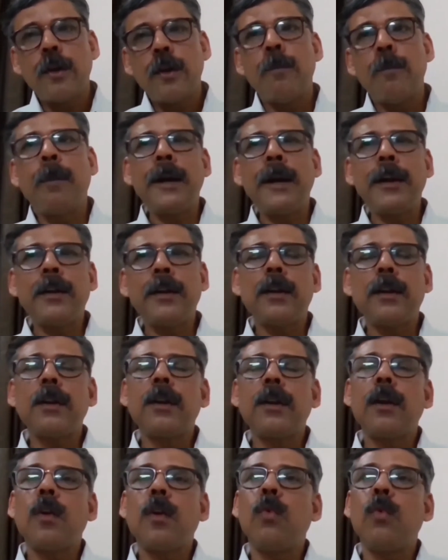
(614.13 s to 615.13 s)
but
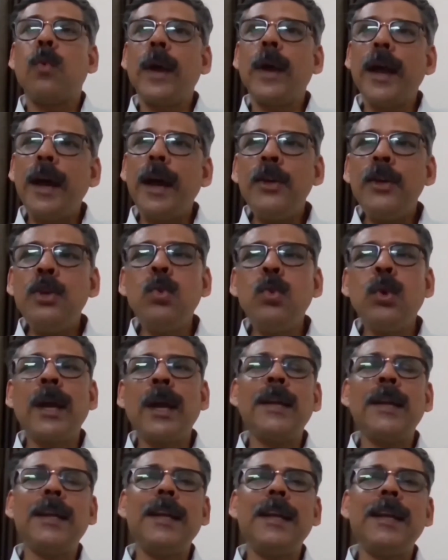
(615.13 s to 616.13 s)
where you
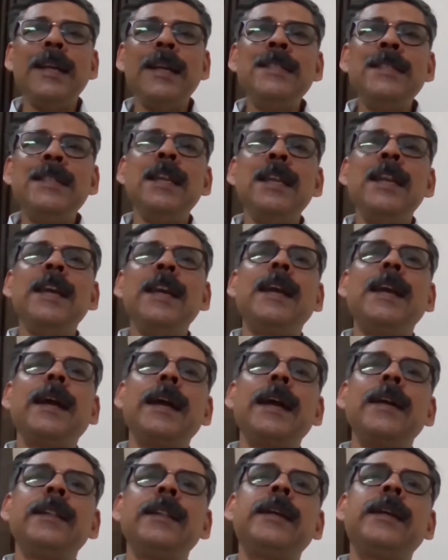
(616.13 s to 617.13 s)
can easily
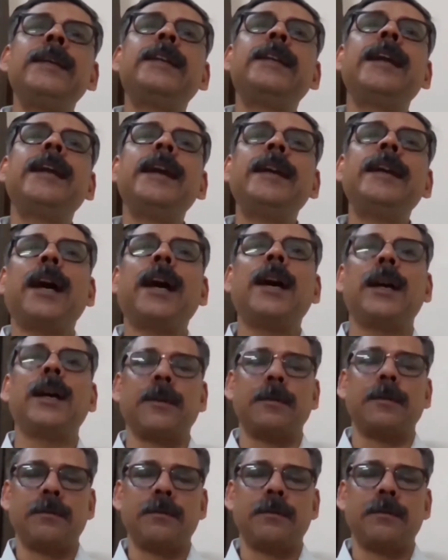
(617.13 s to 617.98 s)
get the data